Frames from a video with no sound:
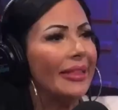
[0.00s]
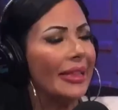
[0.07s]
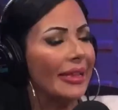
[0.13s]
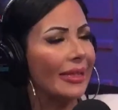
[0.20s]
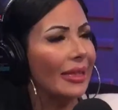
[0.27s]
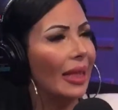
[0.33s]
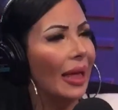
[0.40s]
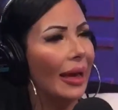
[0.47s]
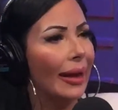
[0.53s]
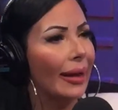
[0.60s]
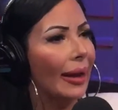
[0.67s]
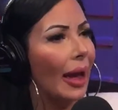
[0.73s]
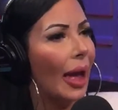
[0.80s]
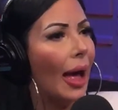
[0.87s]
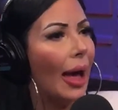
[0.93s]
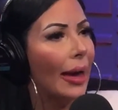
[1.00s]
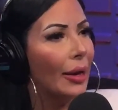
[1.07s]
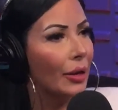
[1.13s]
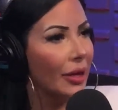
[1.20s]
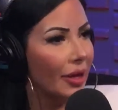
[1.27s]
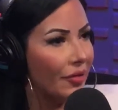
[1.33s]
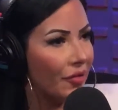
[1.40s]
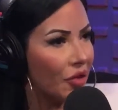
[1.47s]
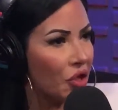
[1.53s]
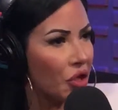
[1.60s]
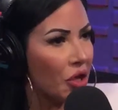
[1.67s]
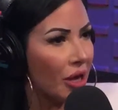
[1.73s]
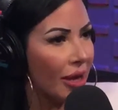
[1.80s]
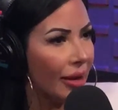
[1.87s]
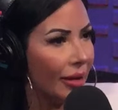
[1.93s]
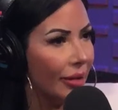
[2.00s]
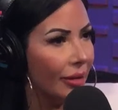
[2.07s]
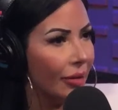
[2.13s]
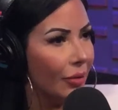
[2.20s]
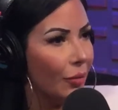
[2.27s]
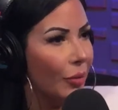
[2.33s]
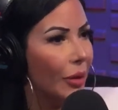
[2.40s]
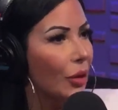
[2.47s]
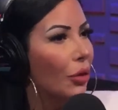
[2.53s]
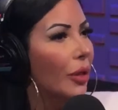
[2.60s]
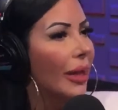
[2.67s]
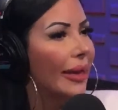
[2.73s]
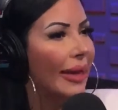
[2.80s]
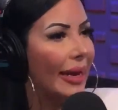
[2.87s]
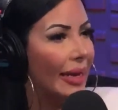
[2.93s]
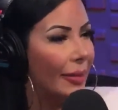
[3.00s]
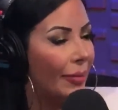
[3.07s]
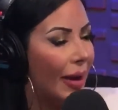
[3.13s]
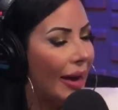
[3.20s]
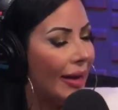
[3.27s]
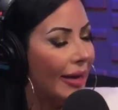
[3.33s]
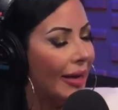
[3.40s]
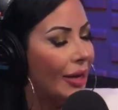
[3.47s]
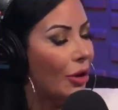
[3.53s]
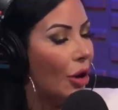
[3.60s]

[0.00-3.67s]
is like, I don't give a shit. We don't like anybody.